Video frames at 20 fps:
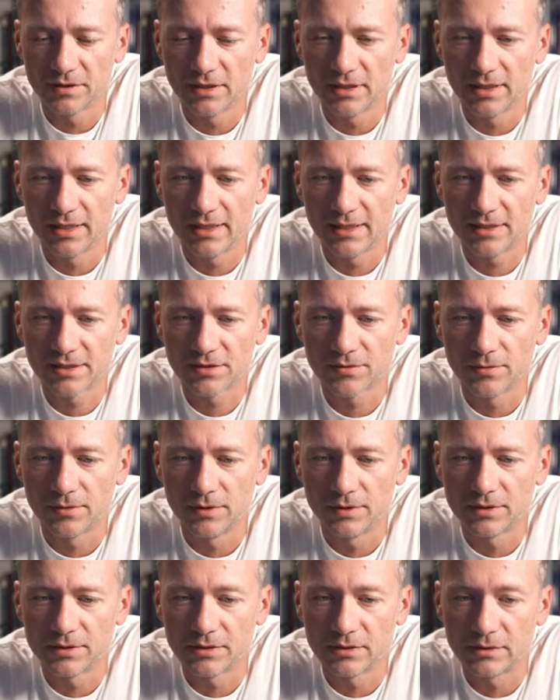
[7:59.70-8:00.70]
in the last
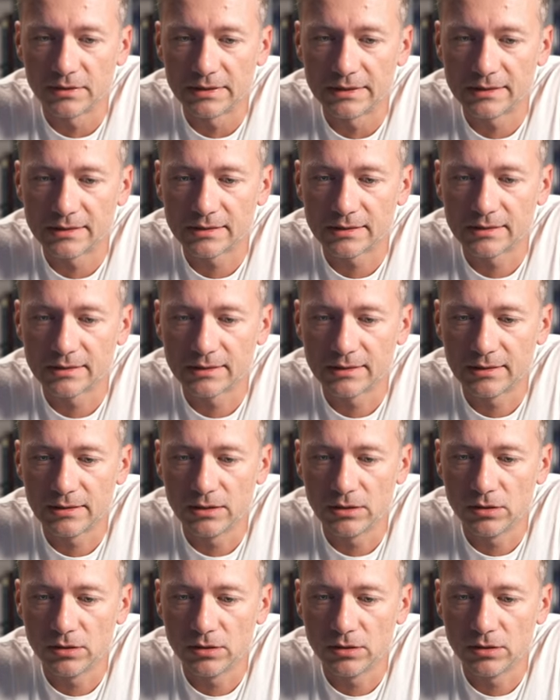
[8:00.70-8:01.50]
one. So let's see.